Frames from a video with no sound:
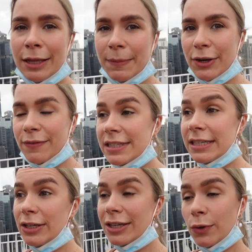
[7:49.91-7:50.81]
But
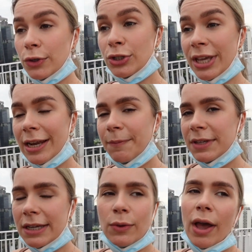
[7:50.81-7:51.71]
obviously in order to get up
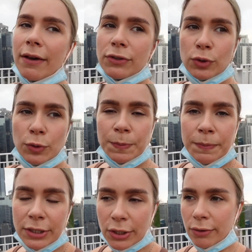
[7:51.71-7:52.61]
there, you have to,
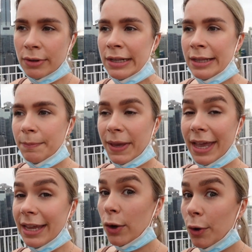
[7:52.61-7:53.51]
you know,
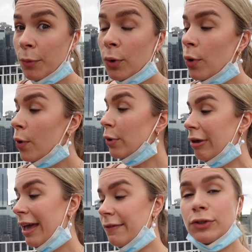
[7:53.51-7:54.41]
pay a lot more or
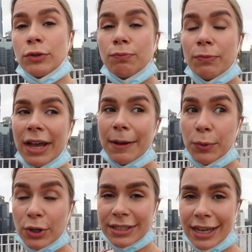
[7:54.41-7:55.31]
you have to uh,
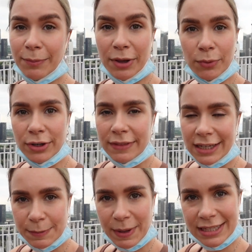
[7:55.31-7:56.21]
book a table at one of the
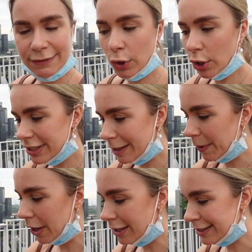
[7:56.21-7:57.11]
expensive cocktail
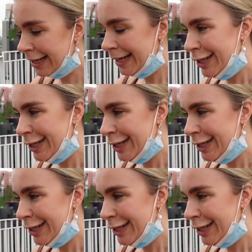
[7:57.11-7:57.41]
bars.